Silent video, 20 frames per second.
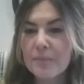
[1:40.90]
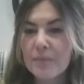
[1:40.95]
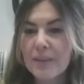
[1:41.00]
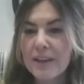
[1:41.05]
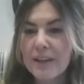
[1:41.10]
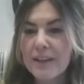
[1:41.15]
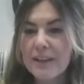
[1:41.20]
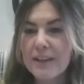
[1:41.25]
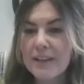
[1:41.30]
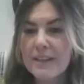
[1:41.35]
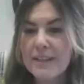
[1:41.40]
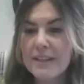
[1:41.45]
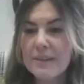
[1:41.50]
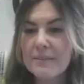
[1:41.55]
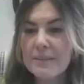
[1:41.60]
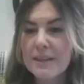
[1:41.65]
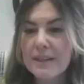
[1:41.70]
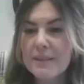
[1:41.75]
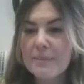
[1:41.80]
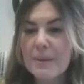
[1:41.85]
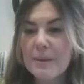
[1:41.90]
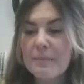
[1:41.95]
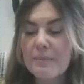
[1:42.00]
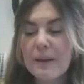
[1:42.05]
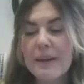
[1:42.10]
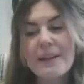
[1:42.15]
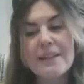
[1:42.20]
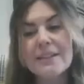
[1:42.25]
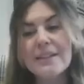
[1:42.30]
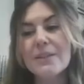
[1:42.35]
like something's being
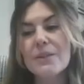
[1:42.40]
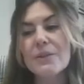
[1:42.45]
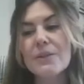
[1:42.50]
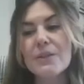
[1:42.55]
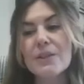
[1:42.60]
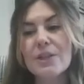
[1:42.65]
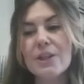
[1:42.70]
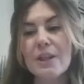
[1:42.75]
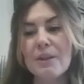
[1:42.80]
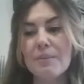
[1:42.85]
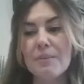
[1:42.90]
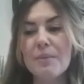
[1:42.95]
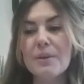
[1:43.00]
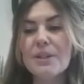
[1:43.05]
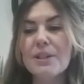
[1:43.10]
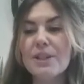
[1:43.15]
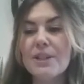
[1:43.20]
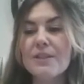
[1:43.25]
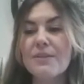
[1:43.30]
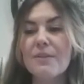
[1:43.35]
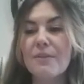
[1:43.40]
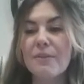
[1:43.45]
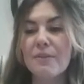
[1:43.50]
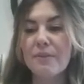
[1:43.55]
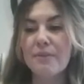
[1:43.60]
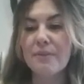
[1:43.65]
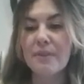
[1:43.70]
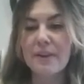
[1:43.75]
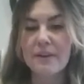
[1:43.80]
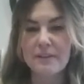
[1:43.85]
painted on the ship, which is
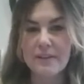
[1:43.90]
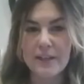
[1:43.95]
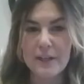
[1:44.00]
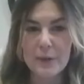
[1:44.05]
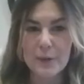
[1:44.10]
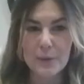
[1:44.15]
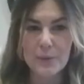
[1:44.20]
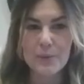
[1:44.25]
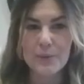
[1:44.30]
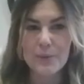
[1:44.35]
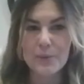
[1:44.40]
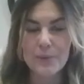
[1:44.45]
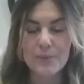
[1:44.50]
very cool.